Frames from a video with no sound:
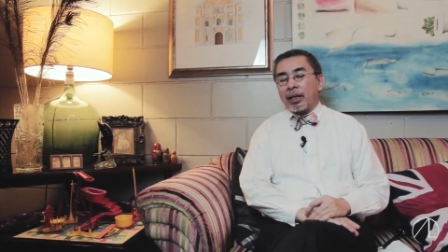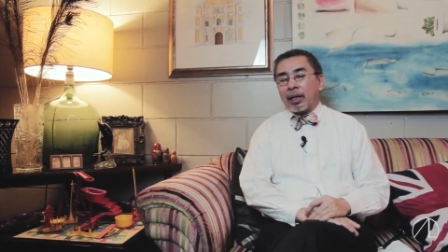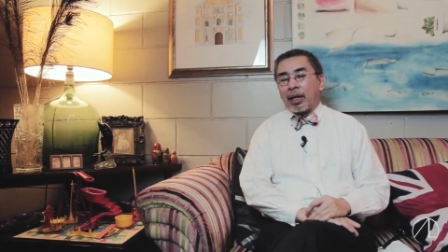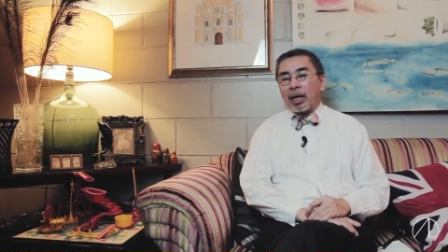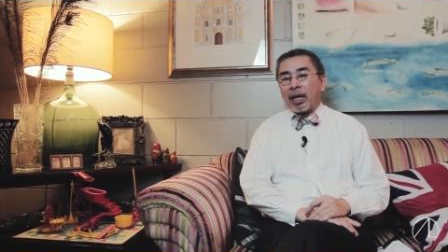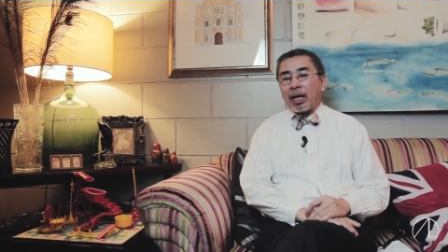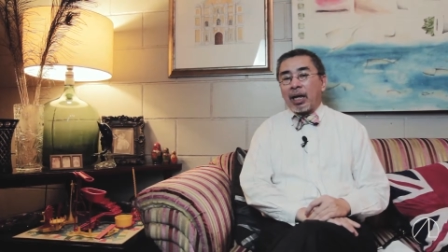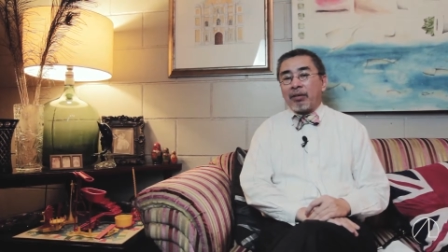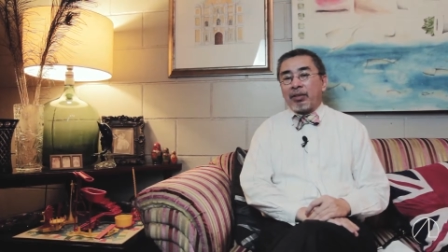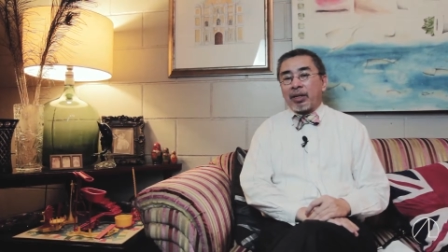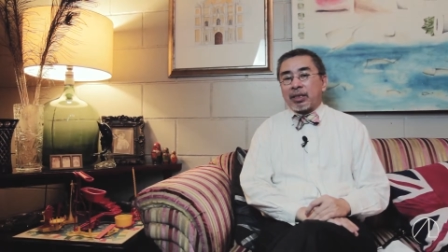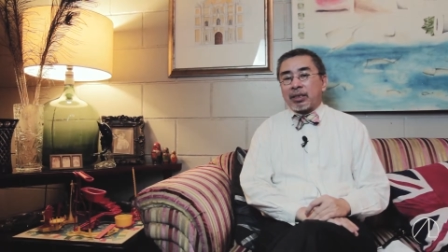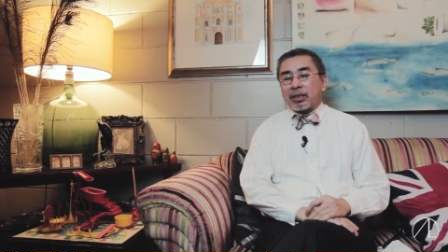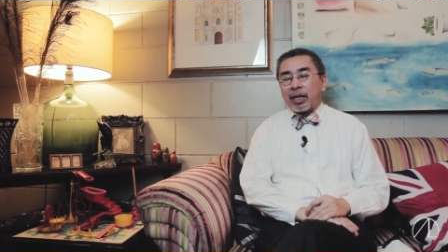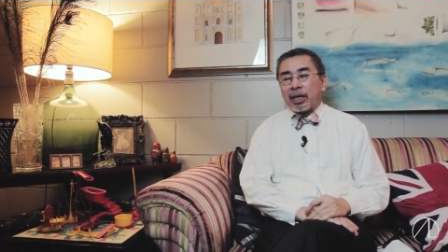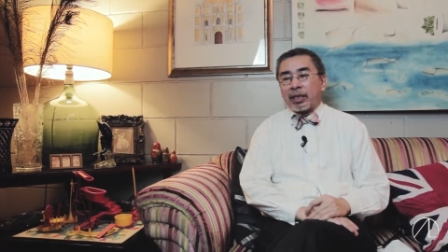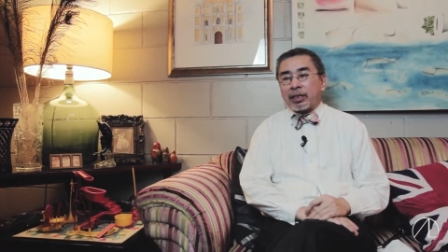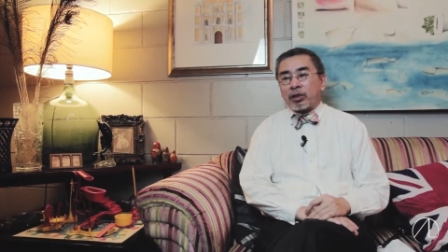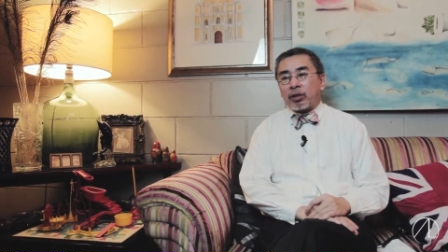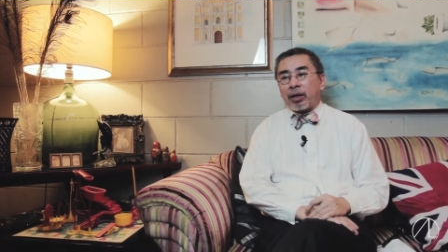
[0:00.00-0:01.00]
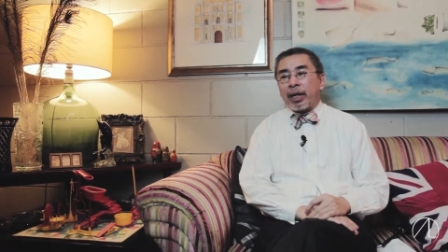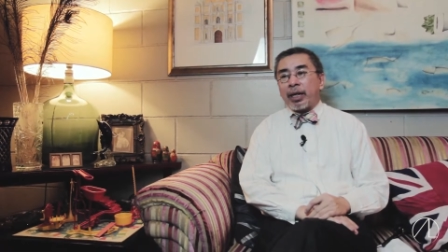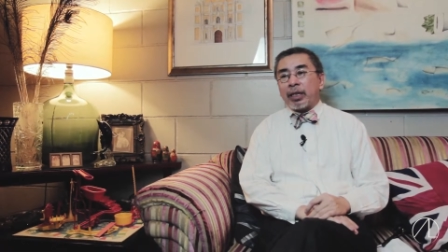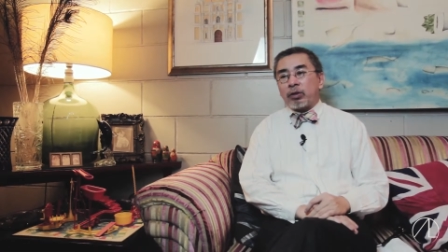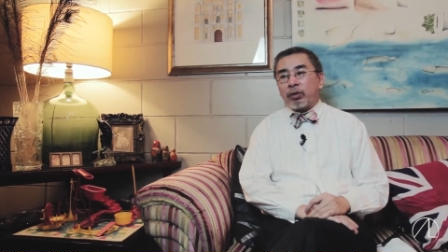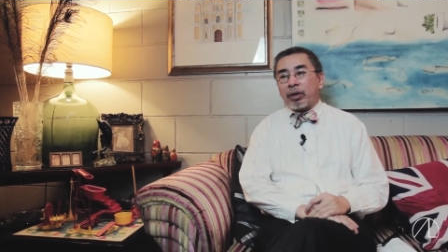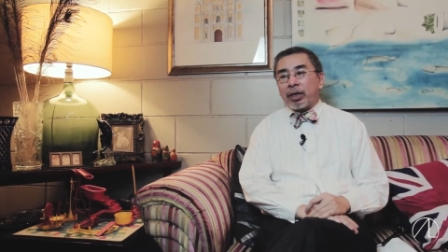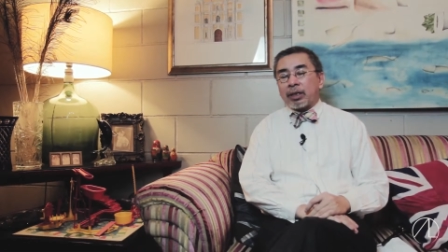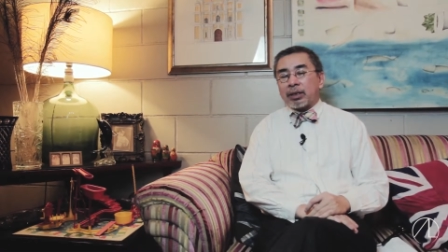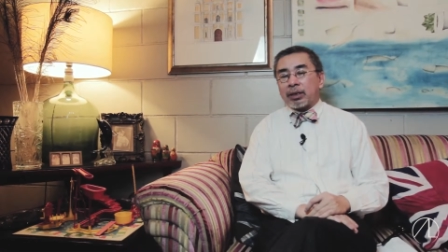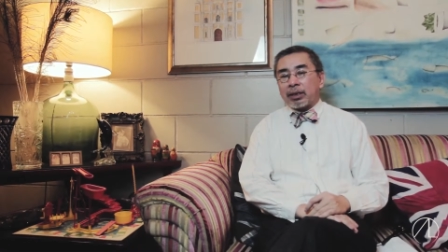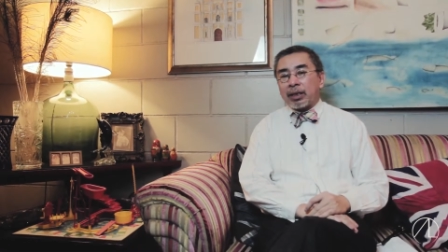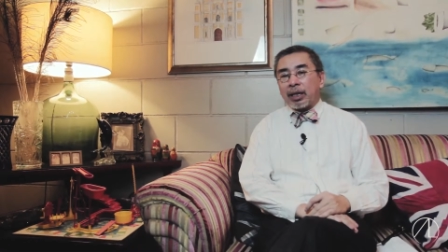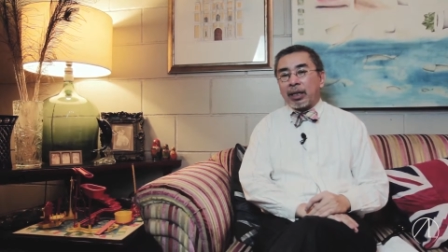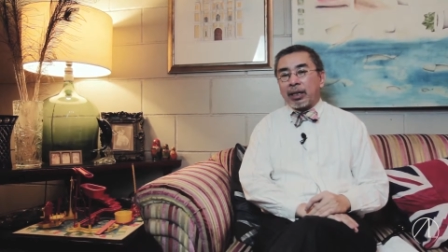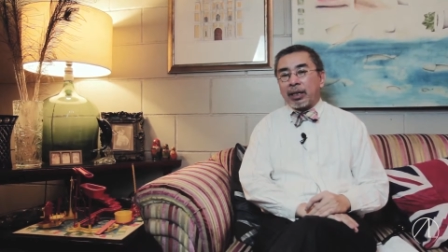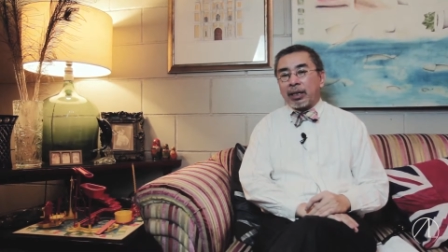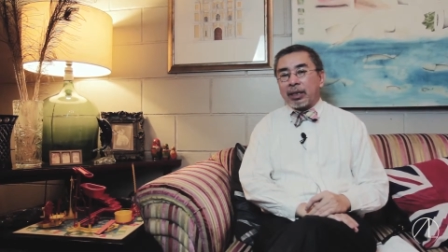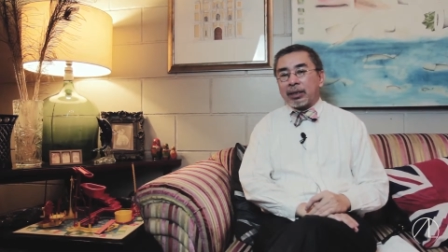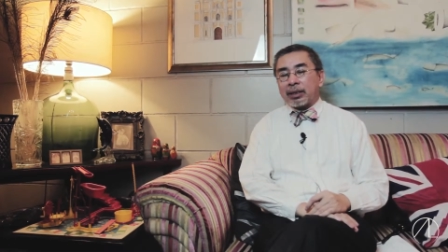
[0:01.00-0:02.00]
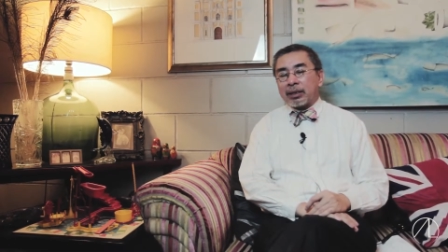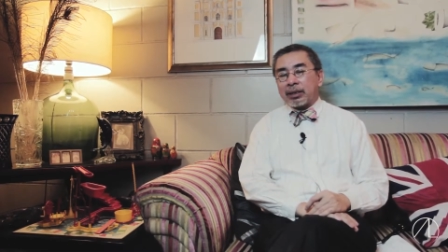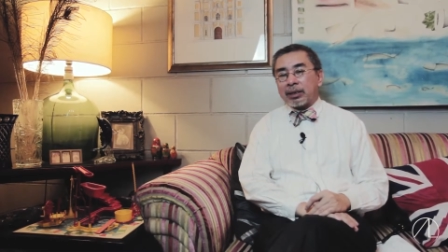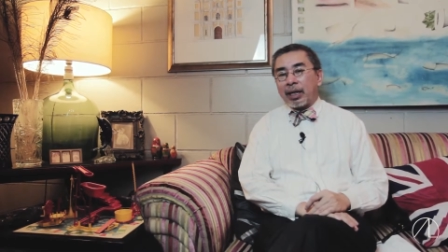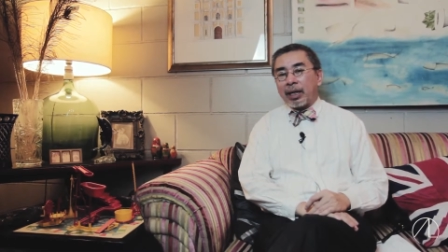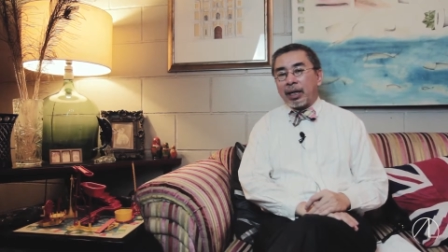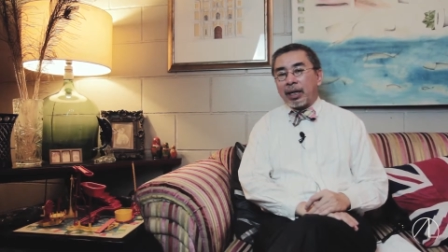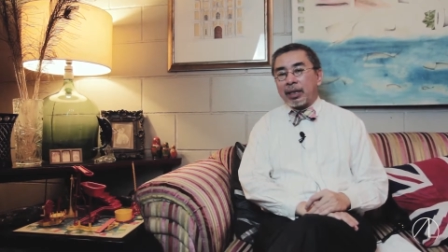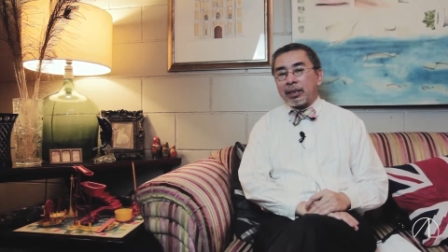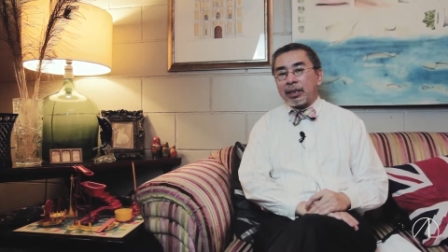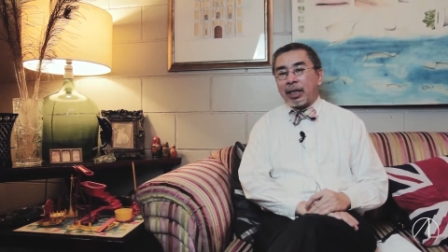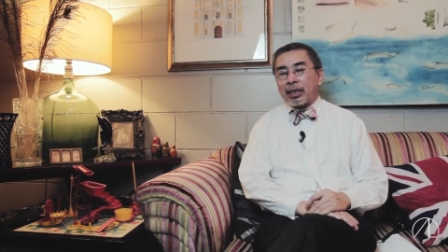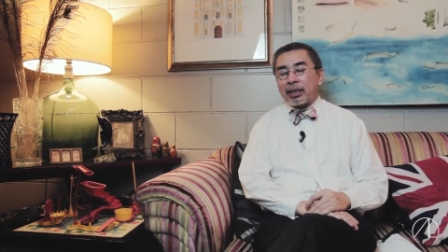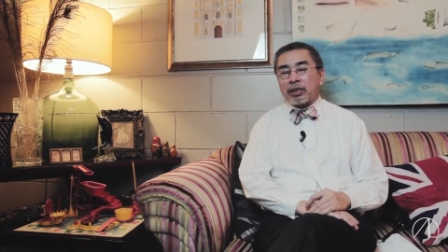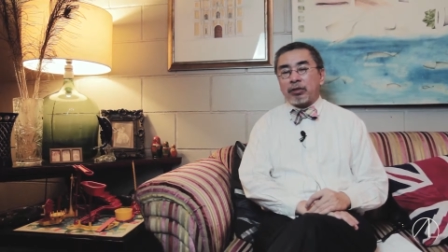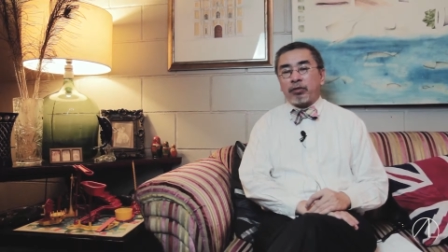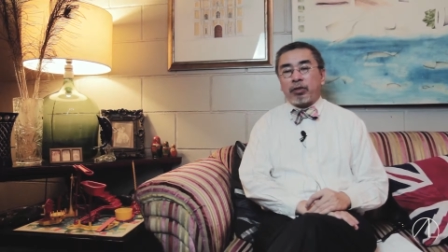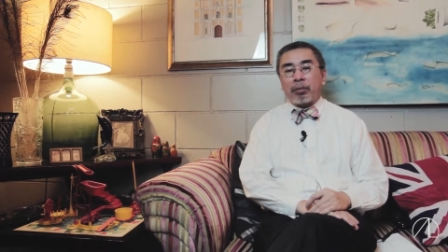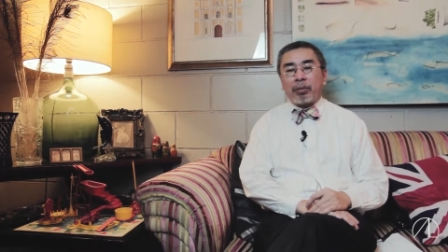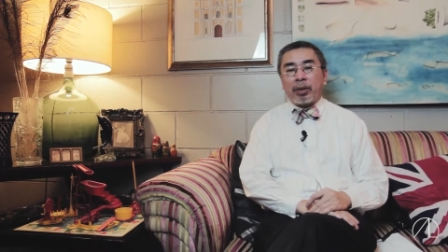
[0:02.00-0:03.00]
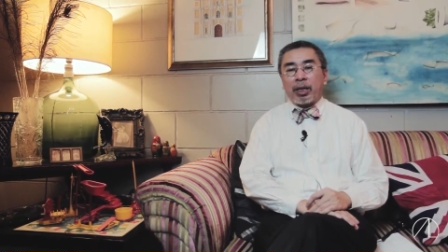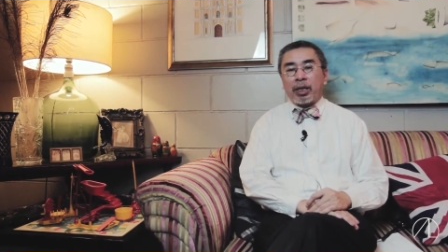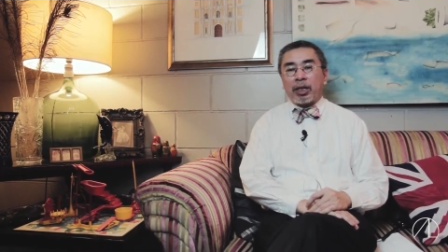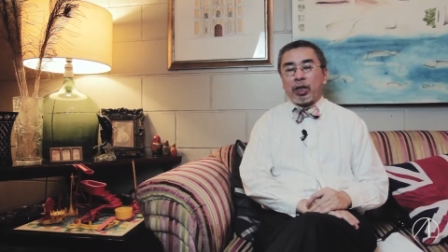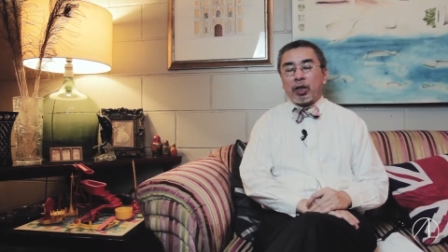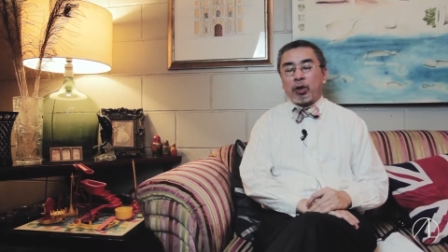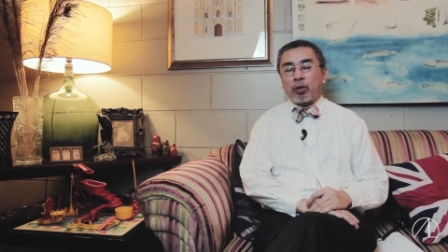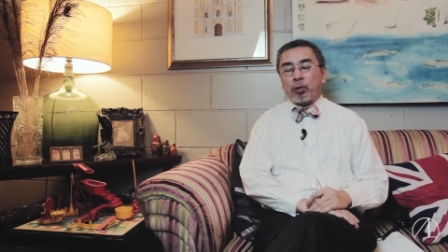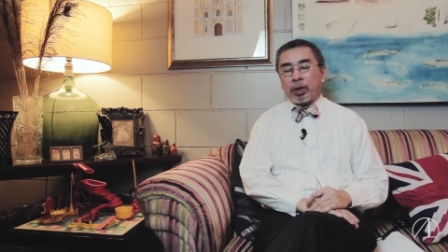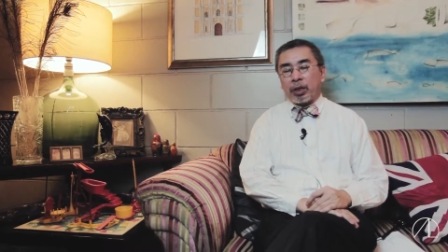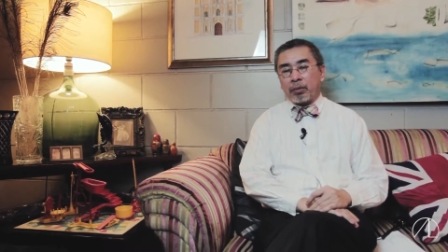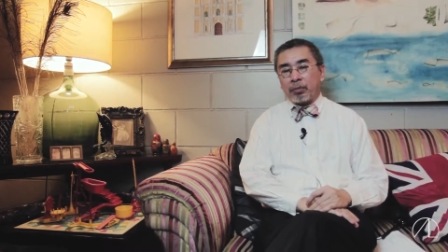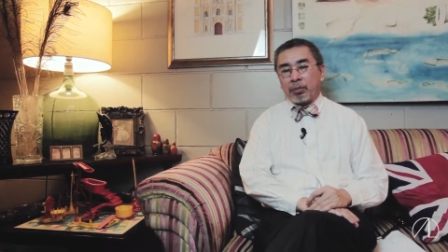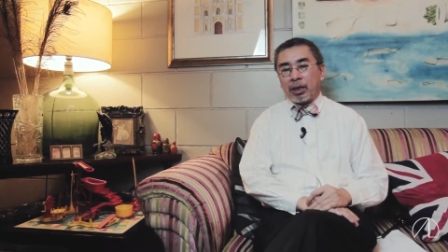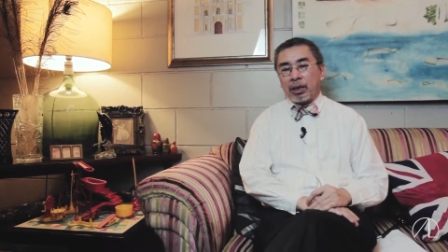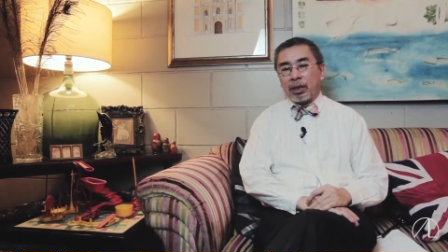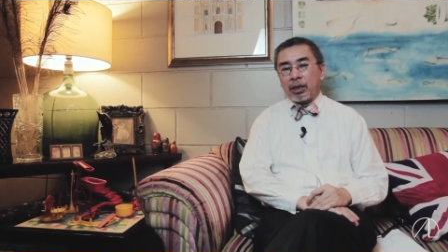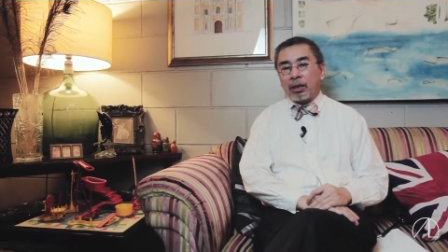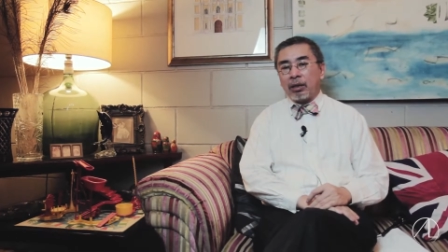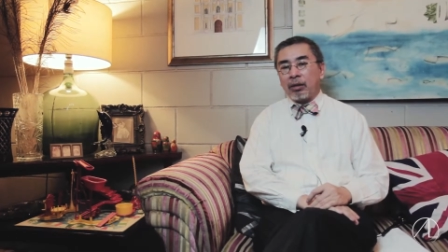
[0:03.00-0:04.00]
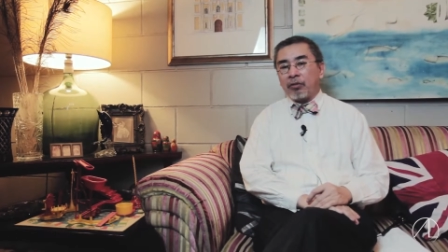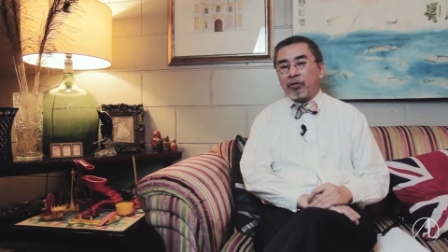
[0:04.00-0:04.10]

I tried to excel in a style that is familiar with me,